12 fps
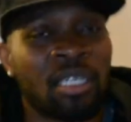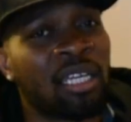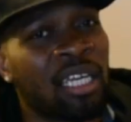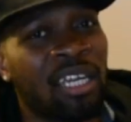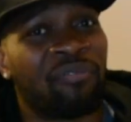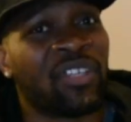
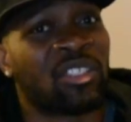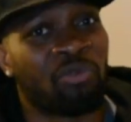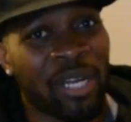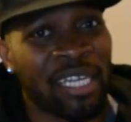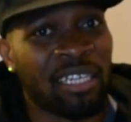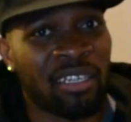and if it's
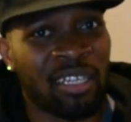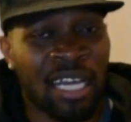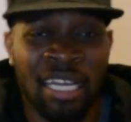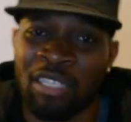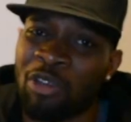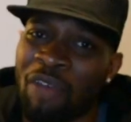raining a lot
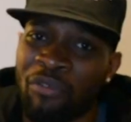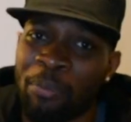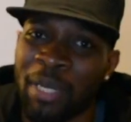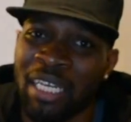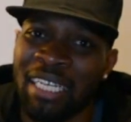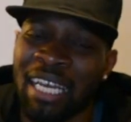and you have a
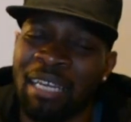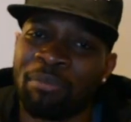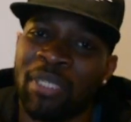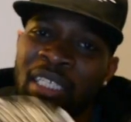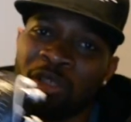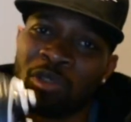muddy game,
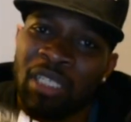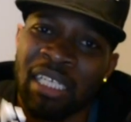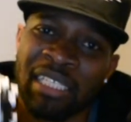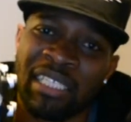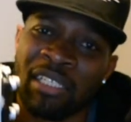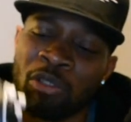then you
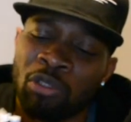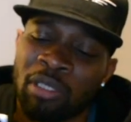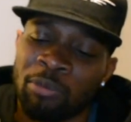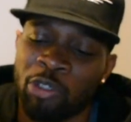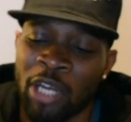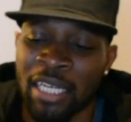tend to lose some
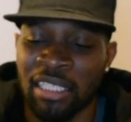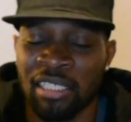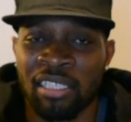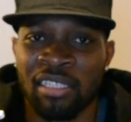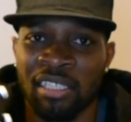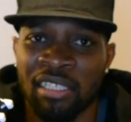traction
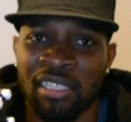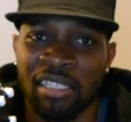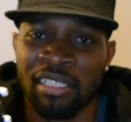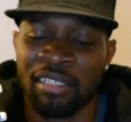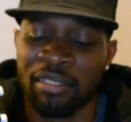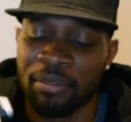in these
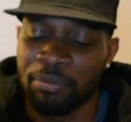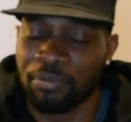cleats.